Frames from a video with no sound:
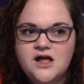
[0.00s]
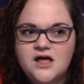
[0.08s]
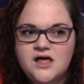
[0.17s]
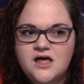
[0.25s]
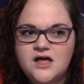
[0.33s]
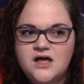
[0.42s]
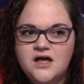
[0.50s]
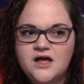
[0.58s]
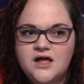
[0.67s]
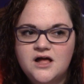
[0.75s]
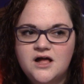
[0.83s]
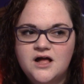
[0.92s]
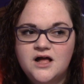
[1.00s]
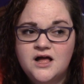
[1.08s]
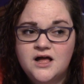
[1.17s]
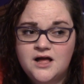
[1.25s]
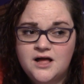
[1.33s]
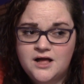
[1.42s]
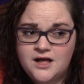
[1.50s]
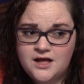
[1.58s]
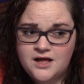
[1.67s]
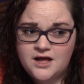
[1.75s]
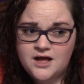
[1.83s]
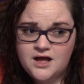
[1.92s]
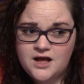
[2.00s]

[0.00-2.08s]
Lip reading: Nothing is said.